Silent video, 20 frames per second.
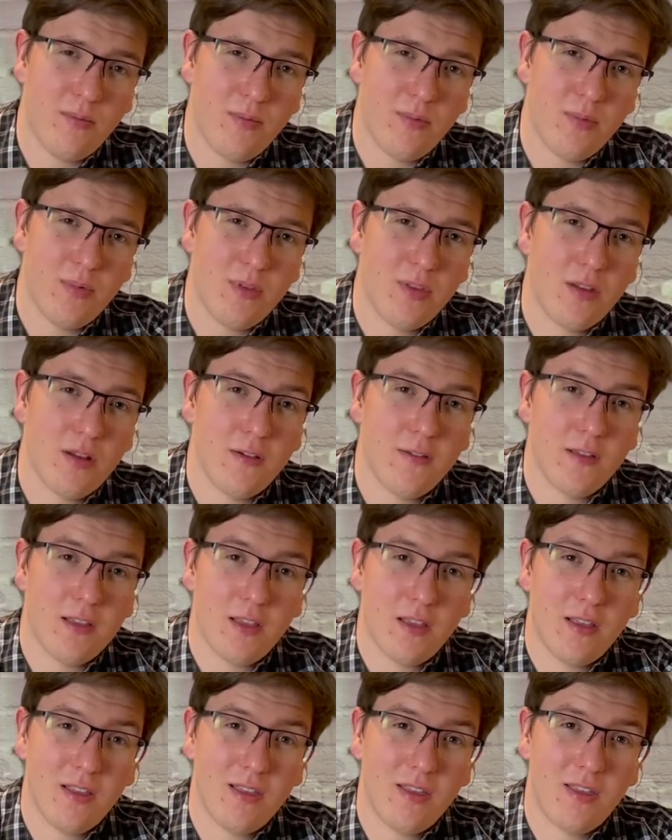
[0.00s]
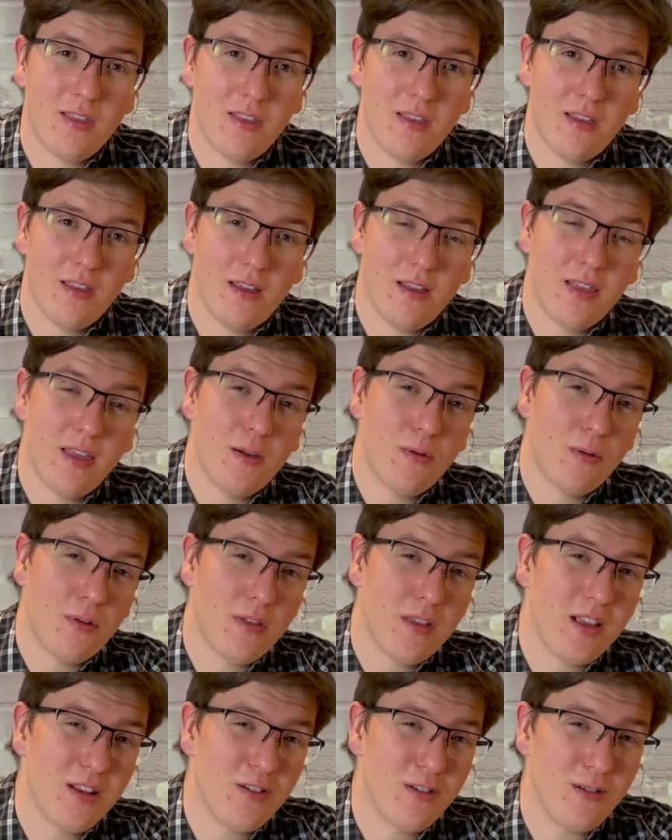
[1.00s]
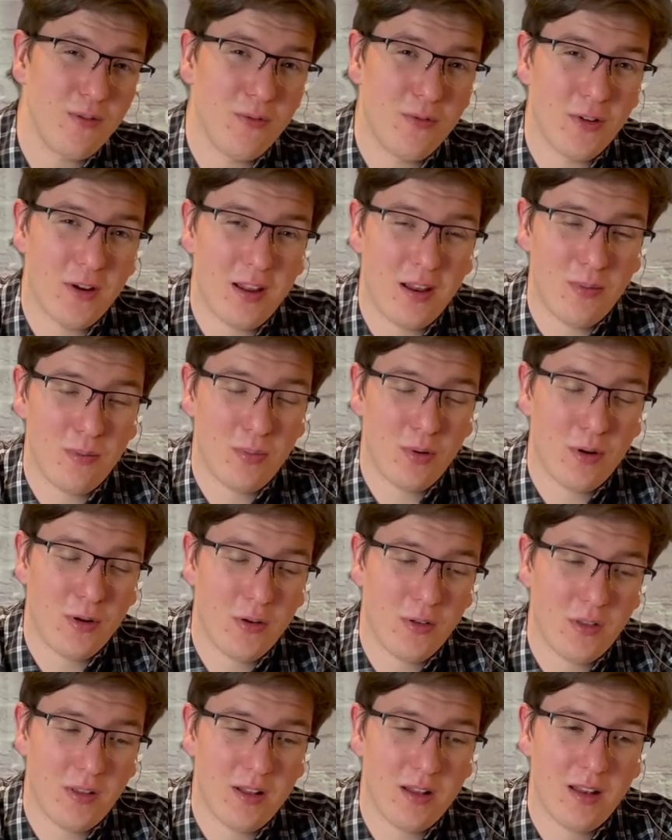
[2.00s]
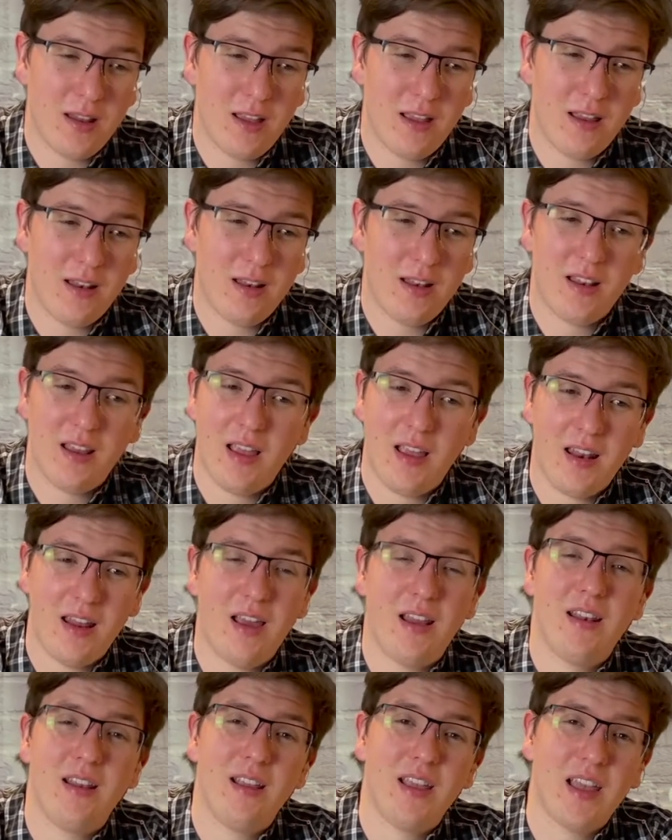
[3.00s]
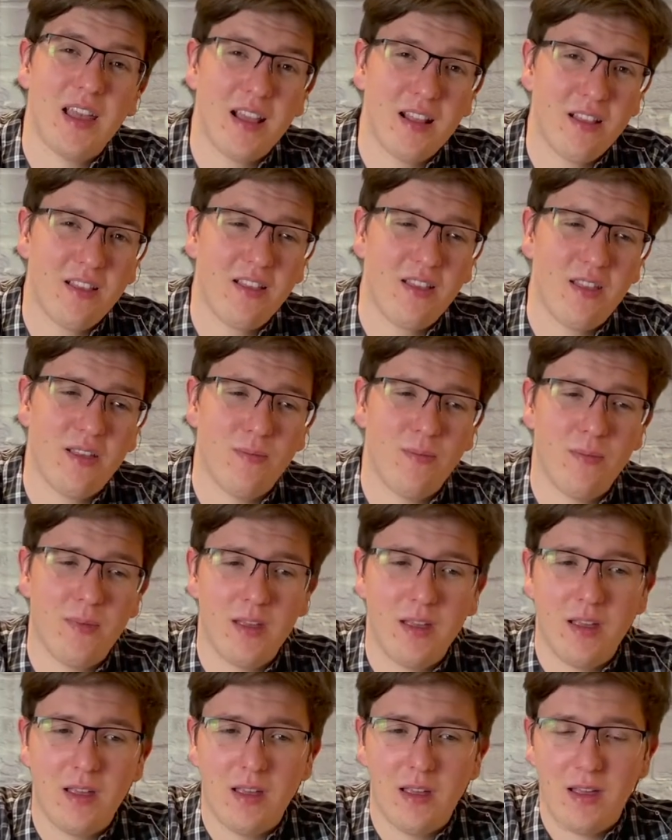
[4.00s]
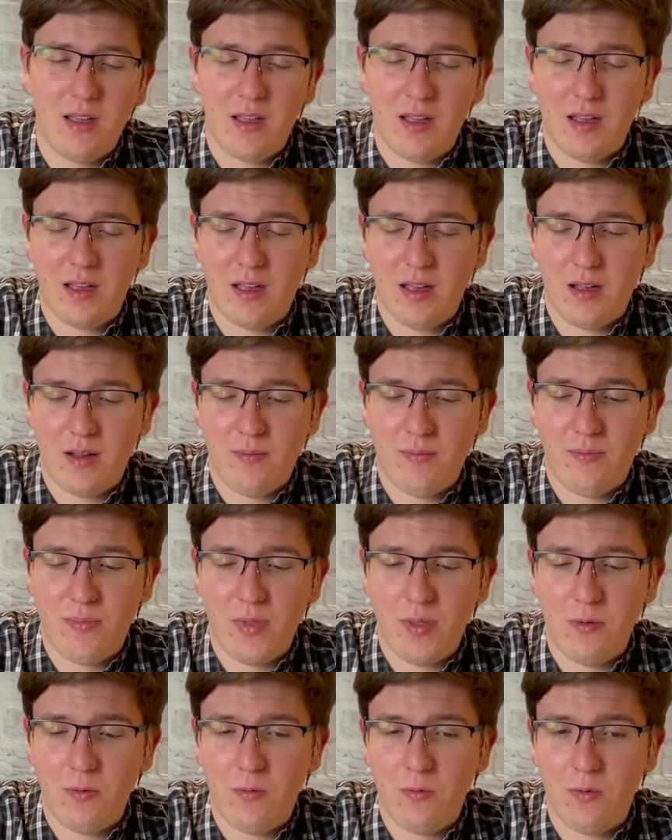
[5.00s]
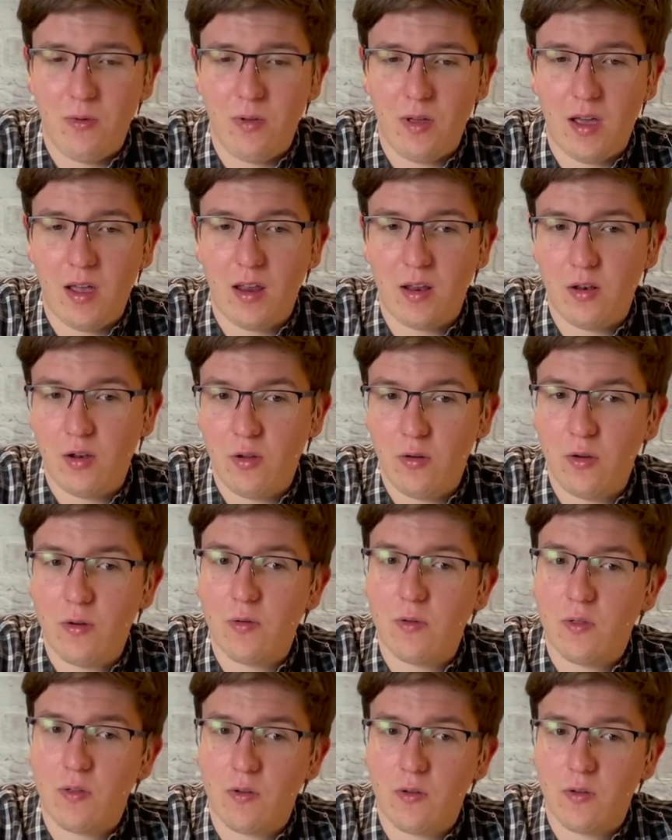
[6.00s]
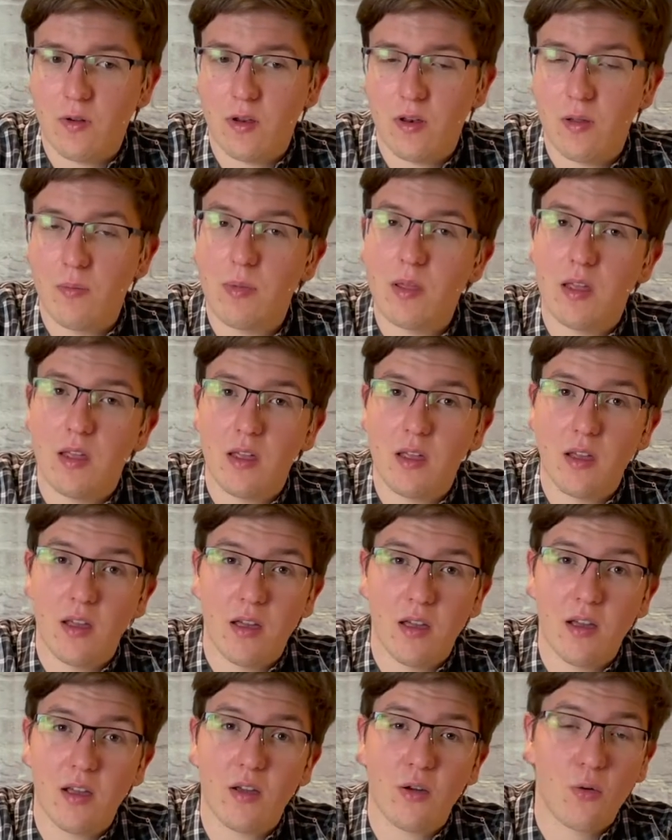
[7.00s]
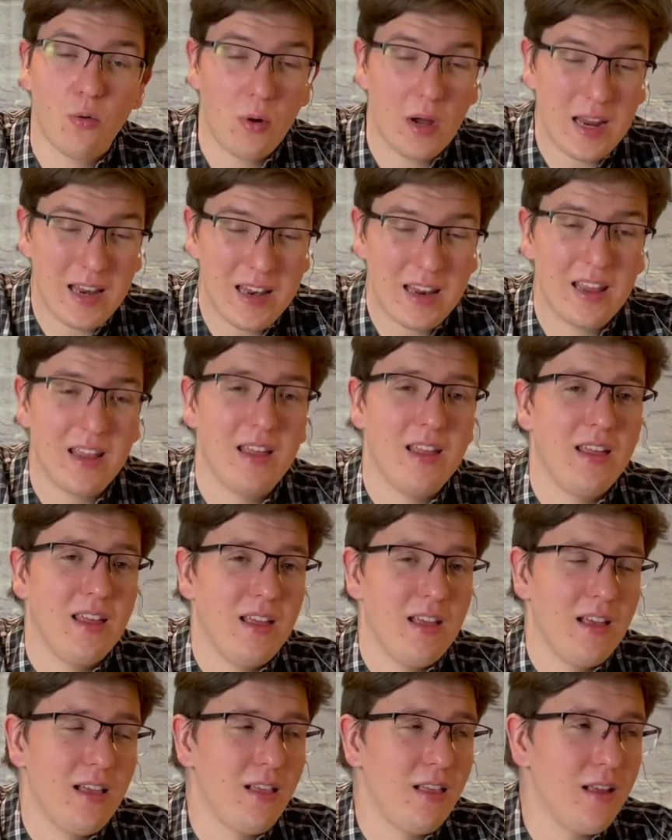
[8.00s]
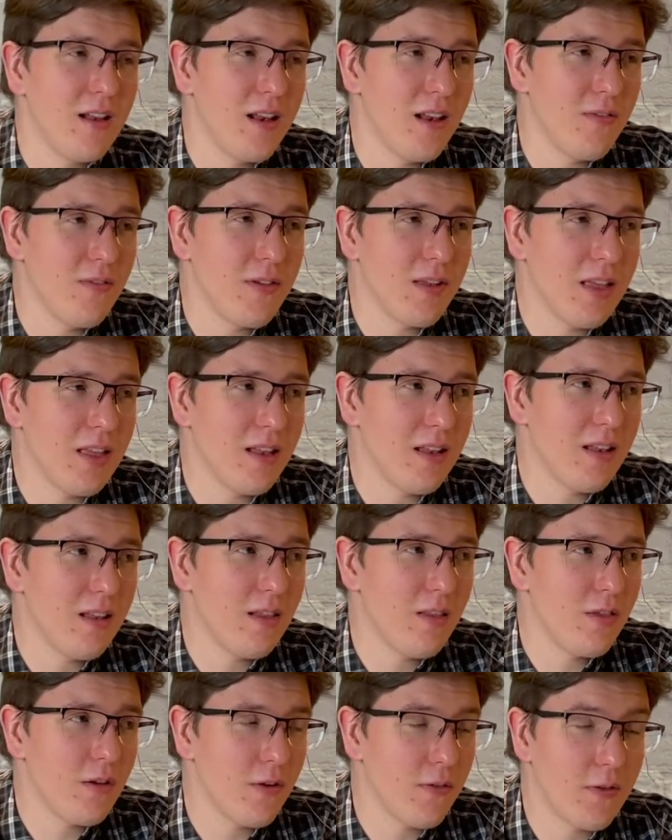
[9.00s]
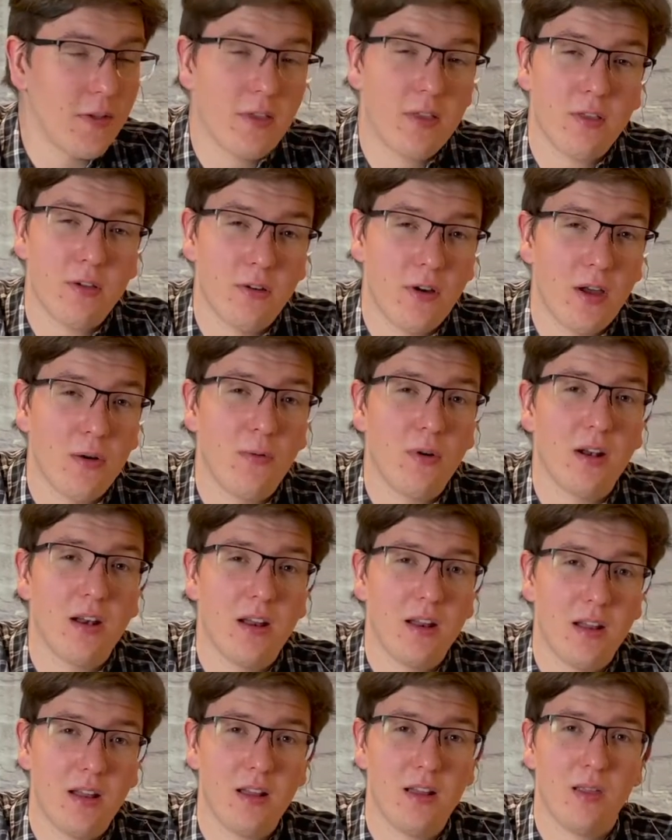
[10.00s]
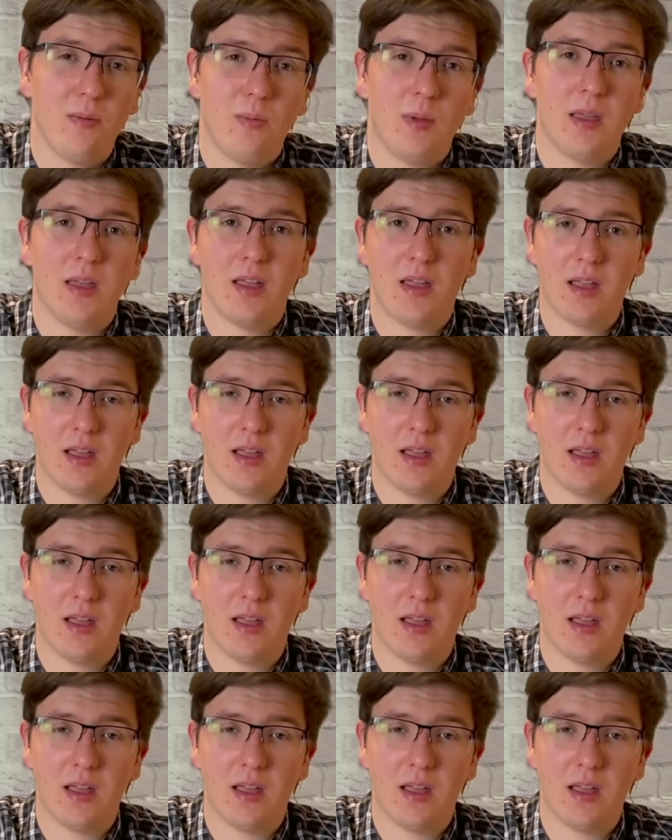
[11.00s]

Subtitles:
services that were scheduled for in-person and had to cancel them, I knew it was going to be quite a significant service, so I wanted it to be